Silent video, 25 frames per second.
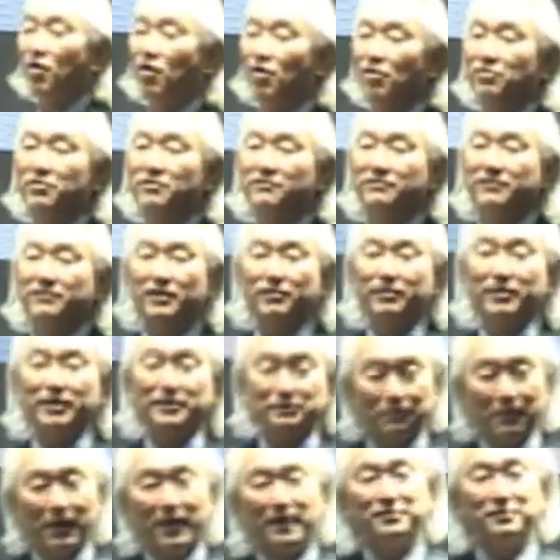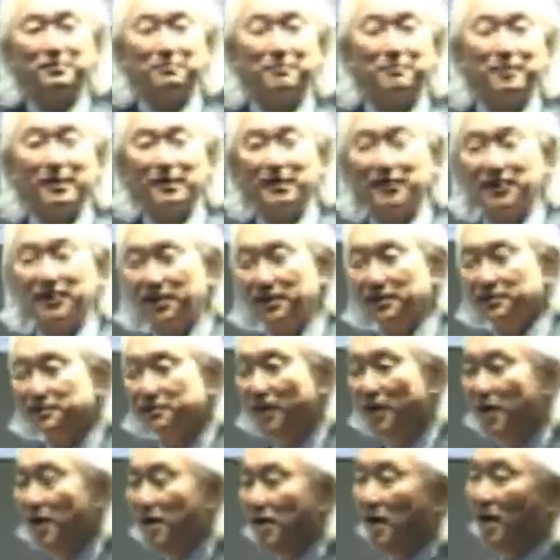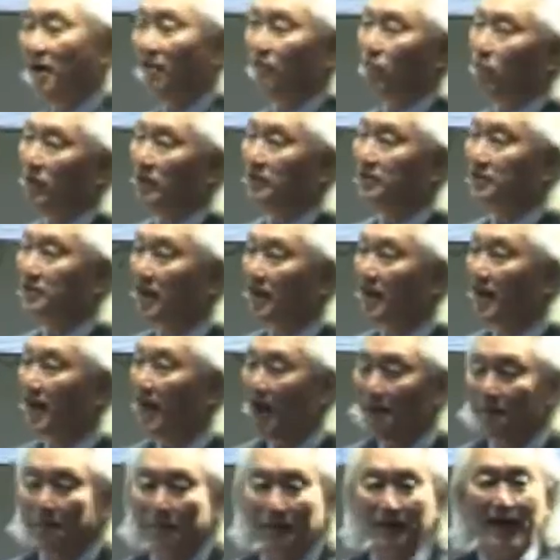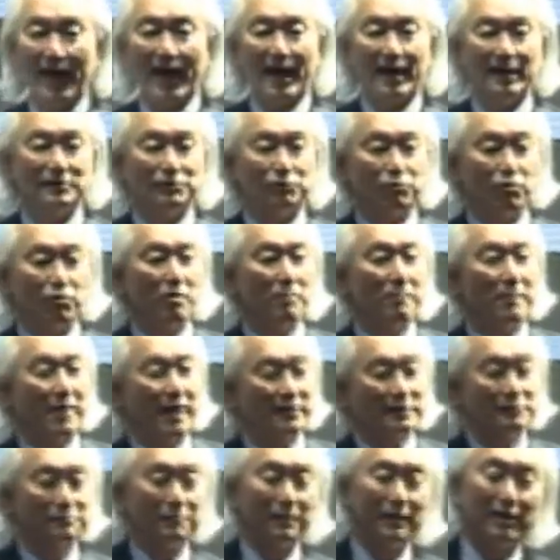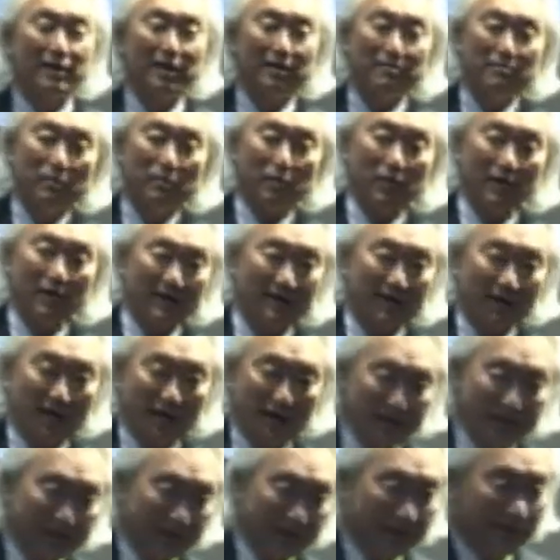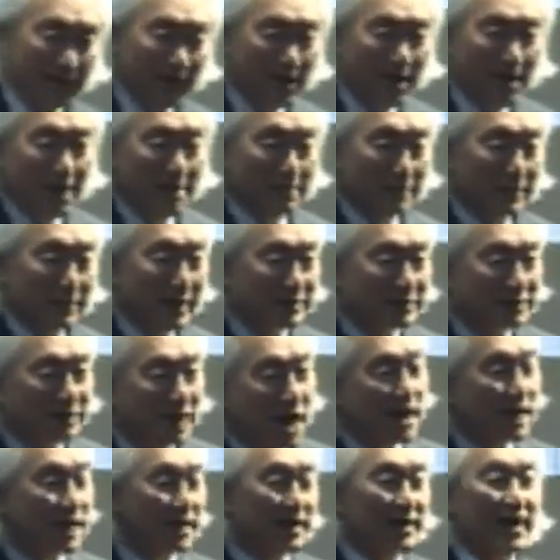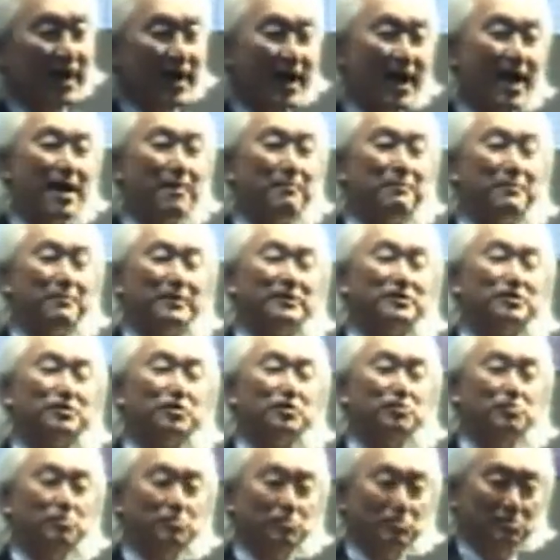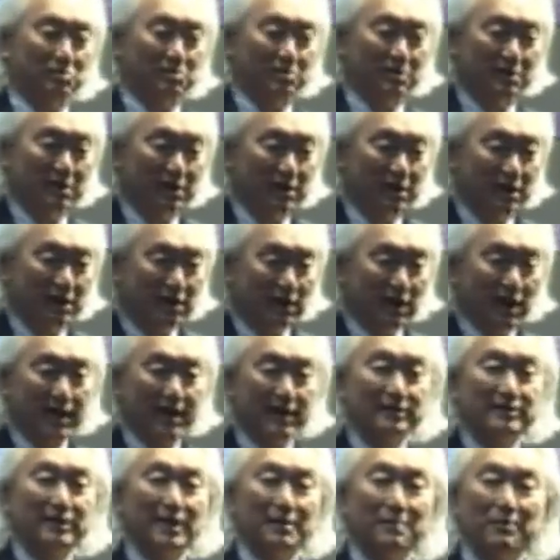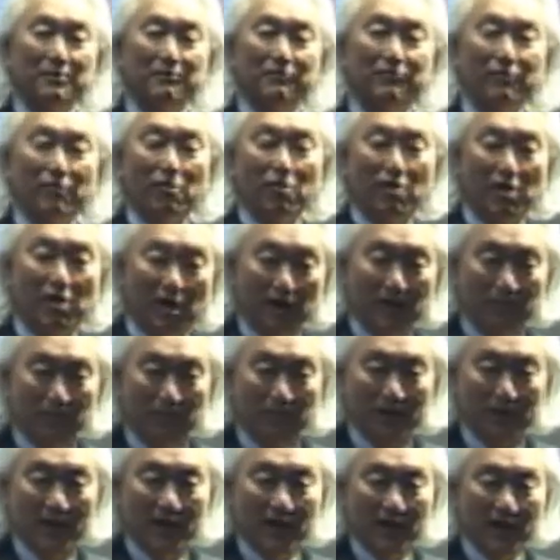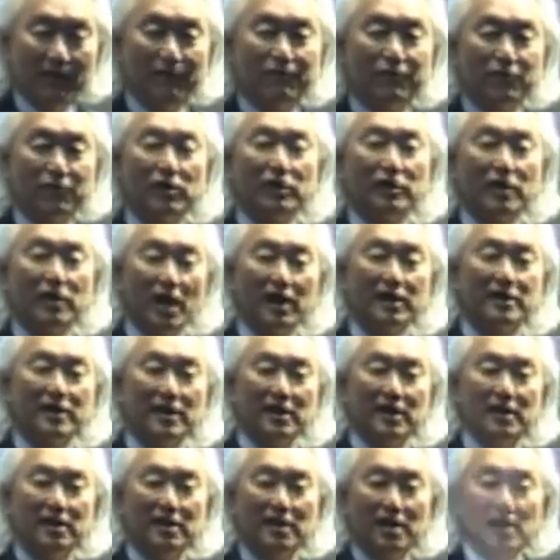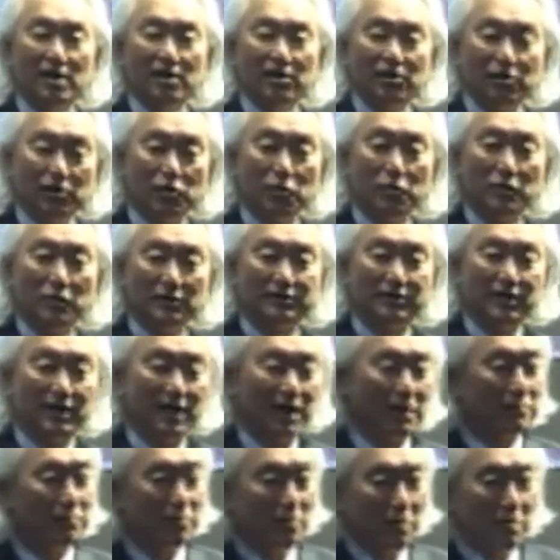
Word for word: all the various possibilities of what's going to happen as robots become more intelligent. But it's not going to happen soon. Like I said before, if you're lucky, you will see a